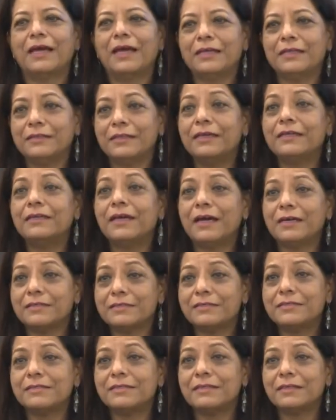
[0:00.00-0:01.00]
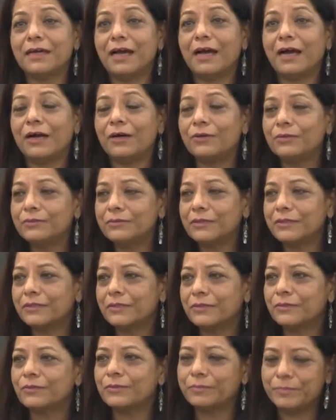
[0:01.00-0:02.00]
And then I see how the
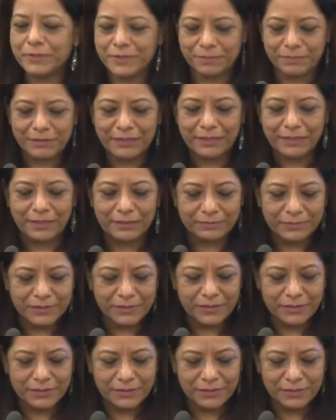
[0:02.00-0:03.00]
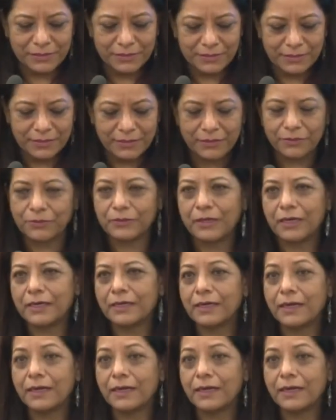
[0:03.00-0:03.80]
groups become such a